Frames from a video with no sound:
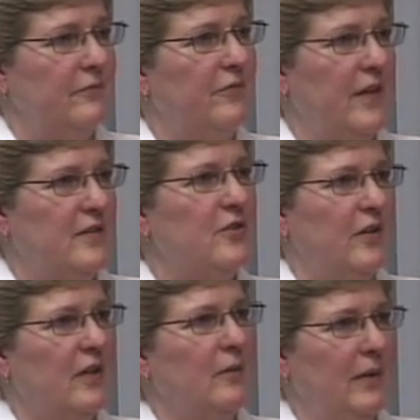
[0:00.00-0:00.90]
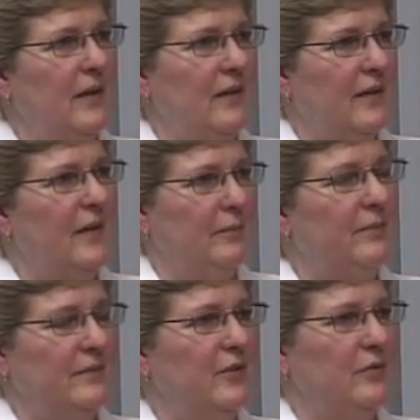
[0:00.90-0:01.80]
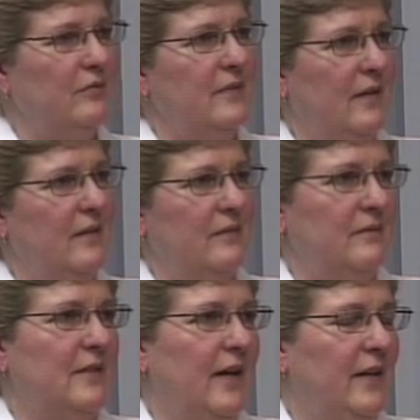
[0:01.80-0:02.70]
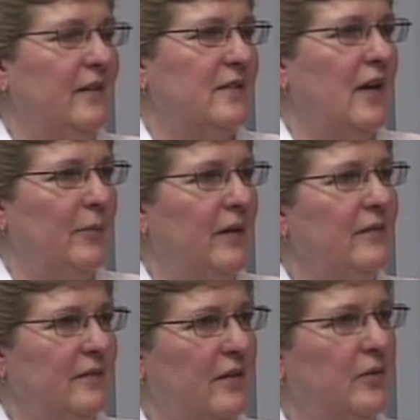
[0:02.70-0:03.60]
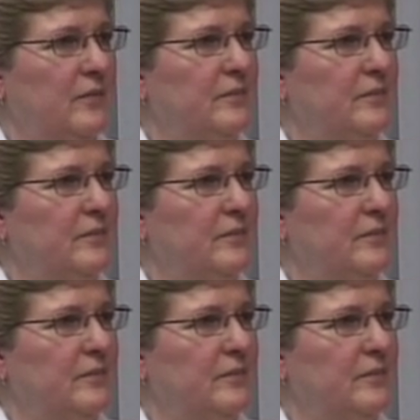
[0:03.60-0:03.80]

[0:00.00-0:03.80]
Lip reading: faces on the committee to keep new ideas coming. So.